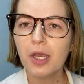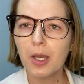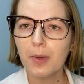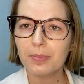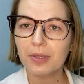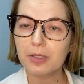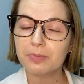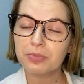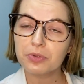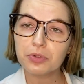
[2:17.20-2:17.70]

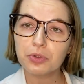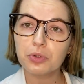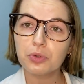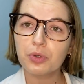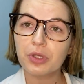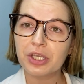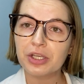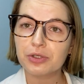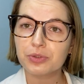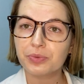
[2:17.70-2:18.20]
People who
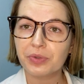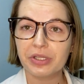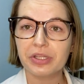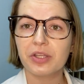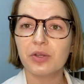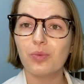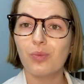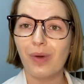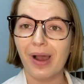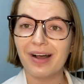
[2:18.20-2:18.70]
hear
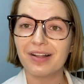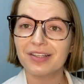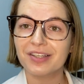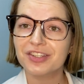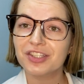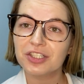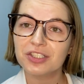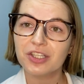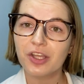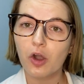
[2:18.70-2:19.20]
really well in
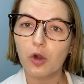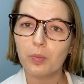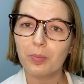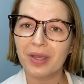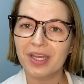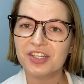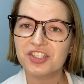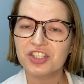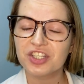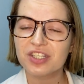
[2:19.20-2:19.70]
the low
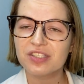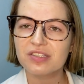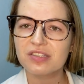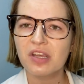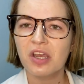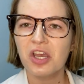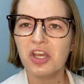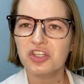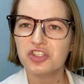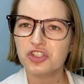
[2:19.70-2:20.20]
pitches
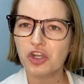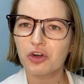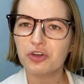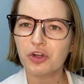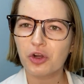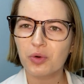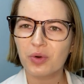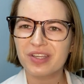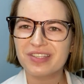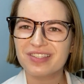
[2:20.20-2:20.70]
don't
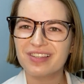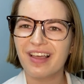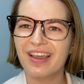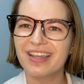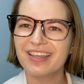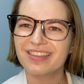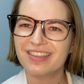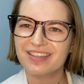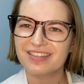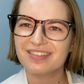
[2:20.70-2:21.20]
always
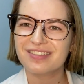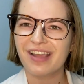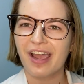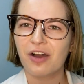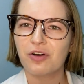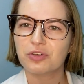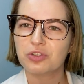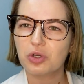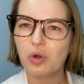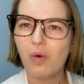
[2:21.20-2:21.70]
like the
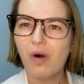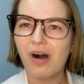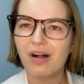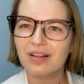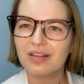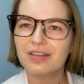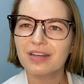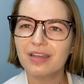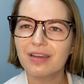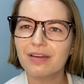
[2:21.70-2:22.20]
sound
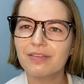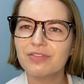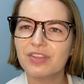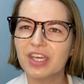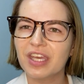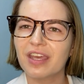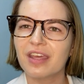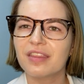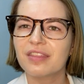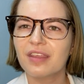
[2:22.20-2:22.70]
quality of
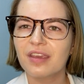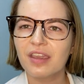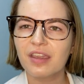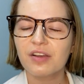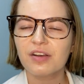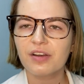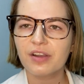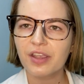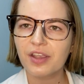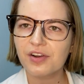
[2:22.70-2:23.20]
the
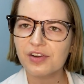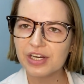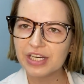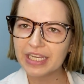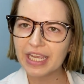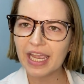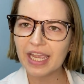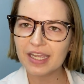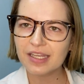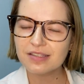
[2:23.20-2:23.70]
in-the-ear hearing
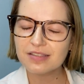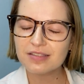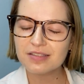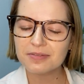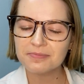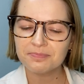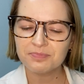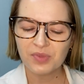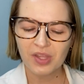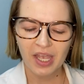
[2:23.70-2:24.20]
aids.
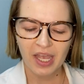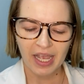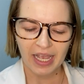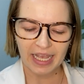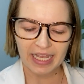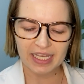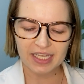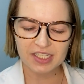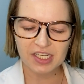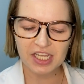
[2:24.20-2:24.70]

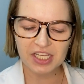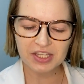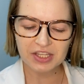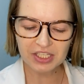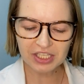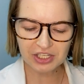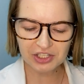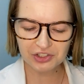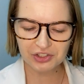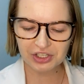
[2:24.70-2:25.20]
And
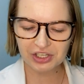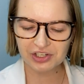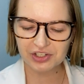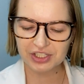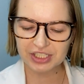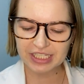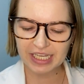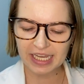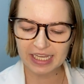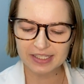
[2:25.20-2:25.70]
in-the-ear
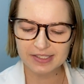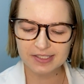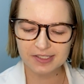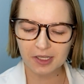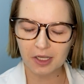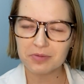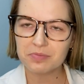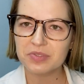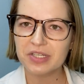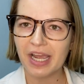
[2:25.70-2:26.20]
hearing aids
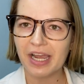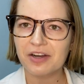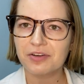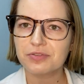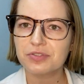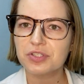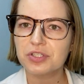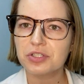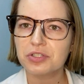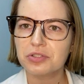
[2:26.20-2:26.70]
come
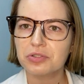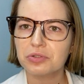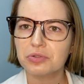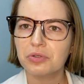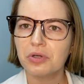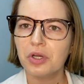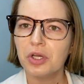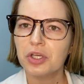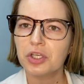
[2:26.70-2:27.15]
down to,